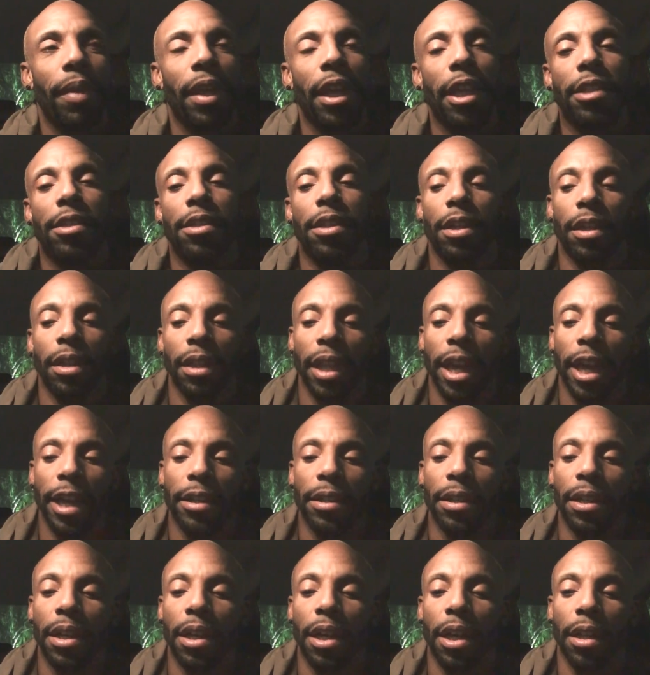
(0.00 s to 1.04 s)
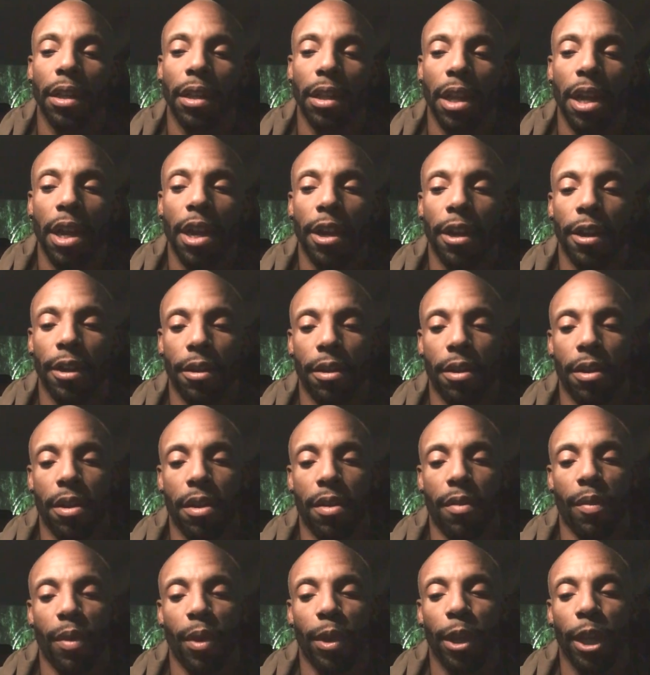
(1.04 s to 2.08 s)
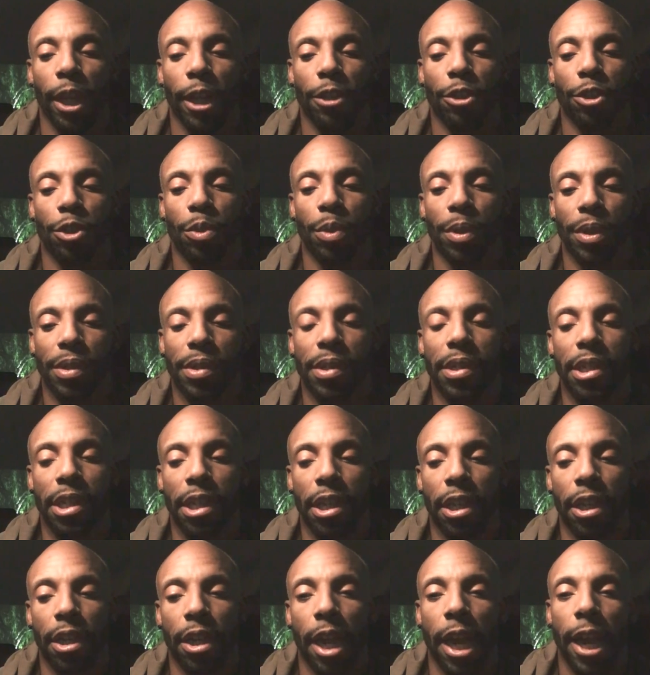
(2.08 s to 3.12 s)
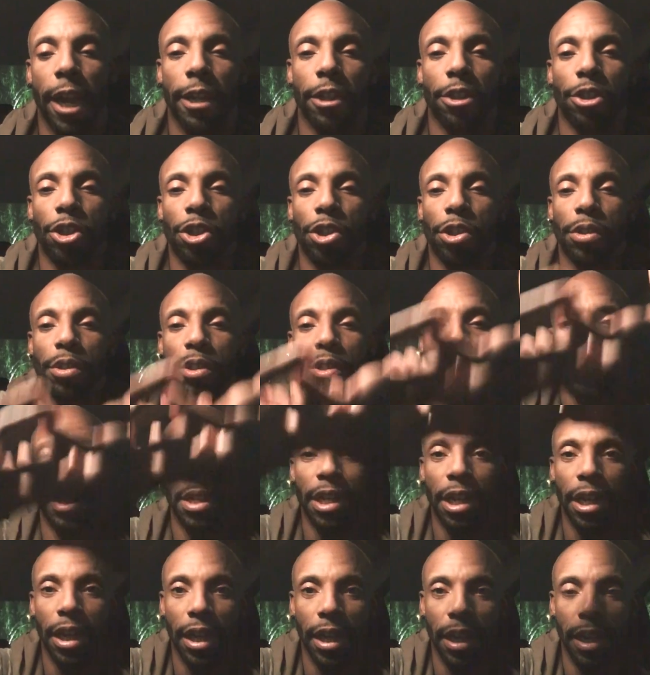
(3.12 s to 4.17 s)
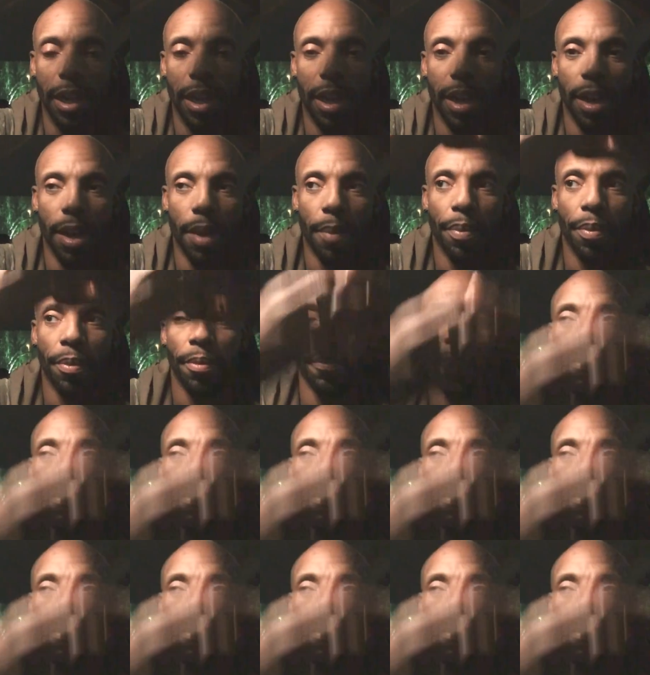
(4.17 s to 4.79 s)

it's collecting a lot of electricity and sending it up.